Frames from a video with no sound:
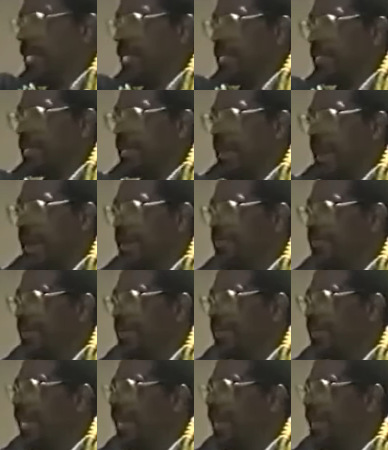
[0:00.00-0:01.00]
grades at
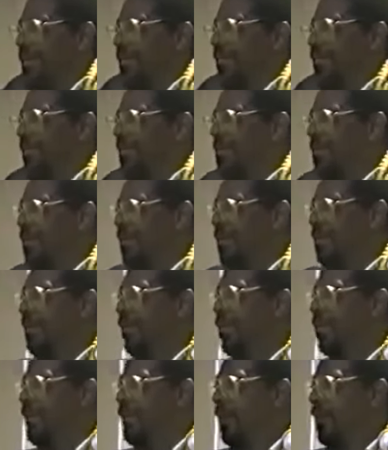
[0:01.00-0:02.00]
Harvard and Yale,
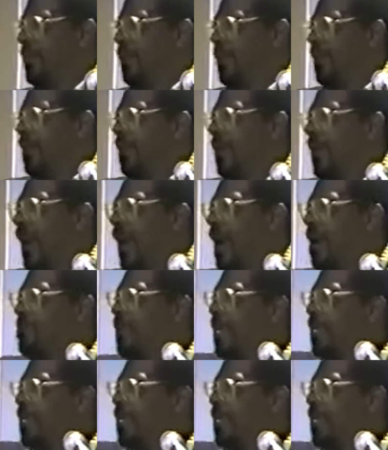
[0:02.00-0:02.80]
how